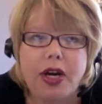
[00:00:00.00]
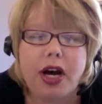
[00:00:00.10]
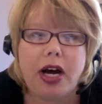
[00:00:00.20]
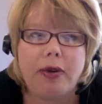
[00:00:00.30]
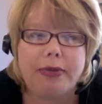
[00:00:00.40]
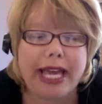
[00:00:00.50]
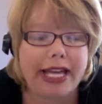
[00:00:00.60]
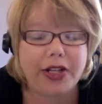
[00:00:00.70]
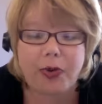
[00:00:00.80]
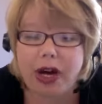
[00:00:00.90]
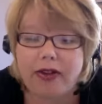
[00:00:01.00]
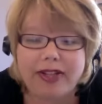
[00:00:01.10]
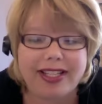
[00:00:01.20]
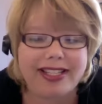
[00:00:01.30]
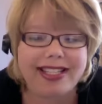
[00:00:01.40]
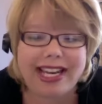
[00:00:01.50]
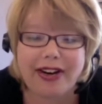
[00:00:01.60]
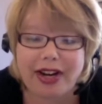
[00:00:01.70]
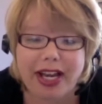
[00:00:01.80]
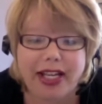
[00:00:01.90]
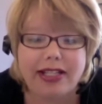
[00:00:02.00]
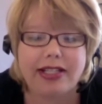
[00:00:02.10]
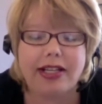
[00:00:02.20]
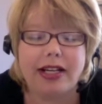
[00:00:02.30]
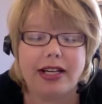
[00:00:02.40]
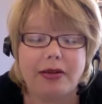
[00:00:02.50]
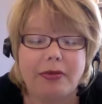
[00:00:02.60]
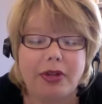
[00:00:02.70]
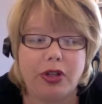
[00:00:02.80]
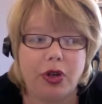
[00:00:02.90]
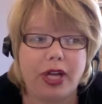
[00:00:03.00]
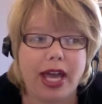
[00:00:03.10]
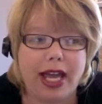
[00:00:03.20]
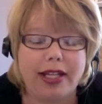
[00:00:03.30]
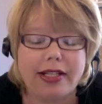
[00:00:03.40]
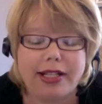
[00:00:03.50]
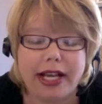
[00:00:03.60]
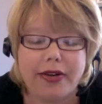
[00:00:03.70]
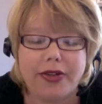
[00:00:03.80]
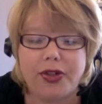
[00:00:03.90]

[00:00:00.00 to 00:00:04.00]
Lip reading: K-12, it's a staircased look at standards.